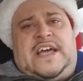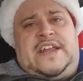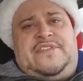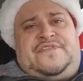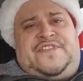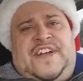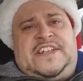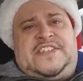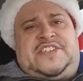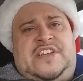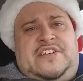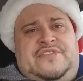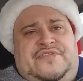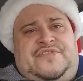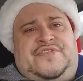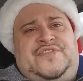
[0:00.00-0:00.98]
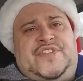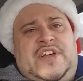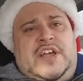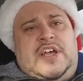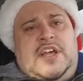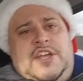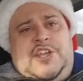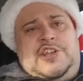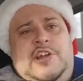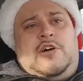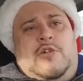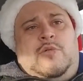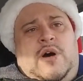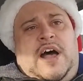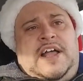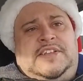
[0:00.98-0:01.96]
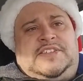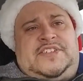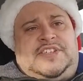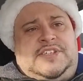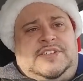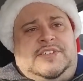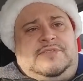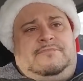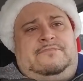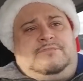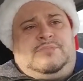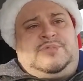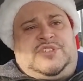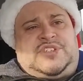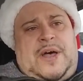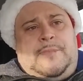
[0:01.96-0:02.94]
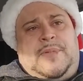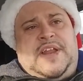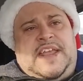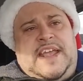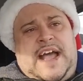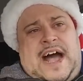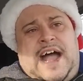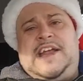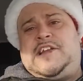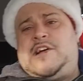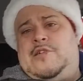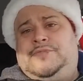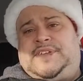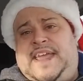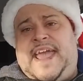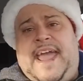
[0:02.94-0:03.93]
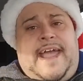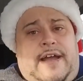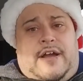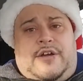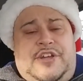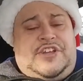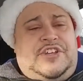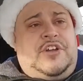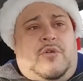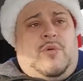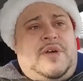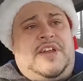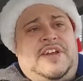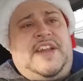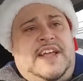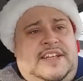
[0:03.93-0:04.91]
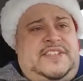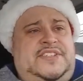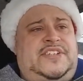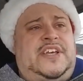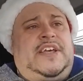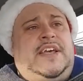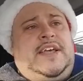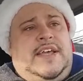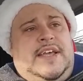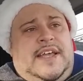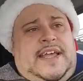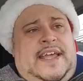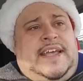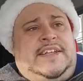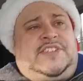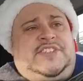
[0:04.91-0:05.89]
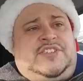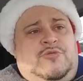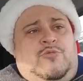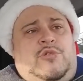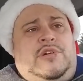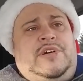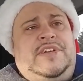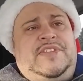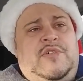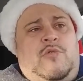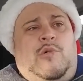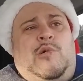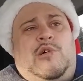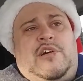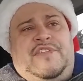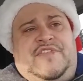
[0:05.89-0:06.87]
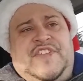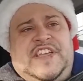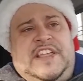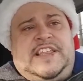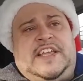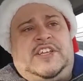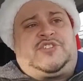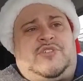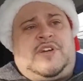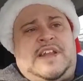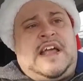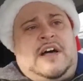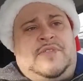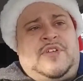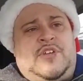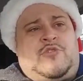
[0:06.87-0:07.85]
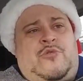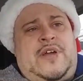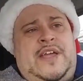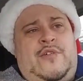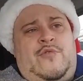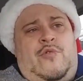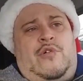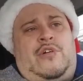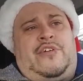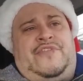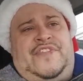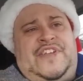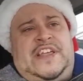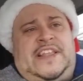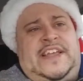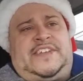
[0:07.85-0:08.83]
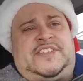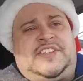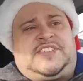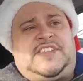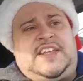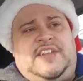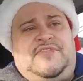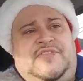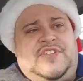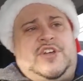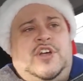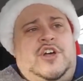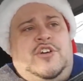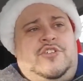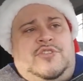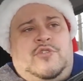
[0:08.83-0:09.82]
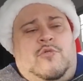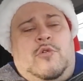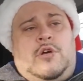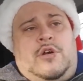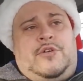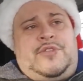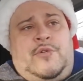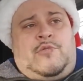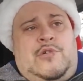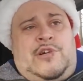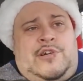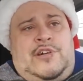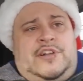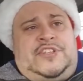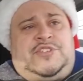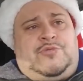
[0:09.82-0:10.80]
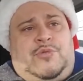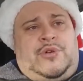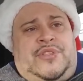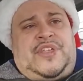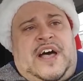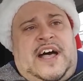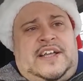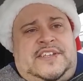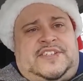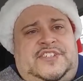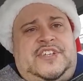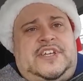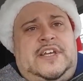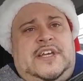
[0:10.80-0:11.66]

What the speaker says: that offensive. You know what? Somebody, I don't care. You know what it is? We're in the war of feelings right now, the great war of feelings. Instead of the war of the worlds with us,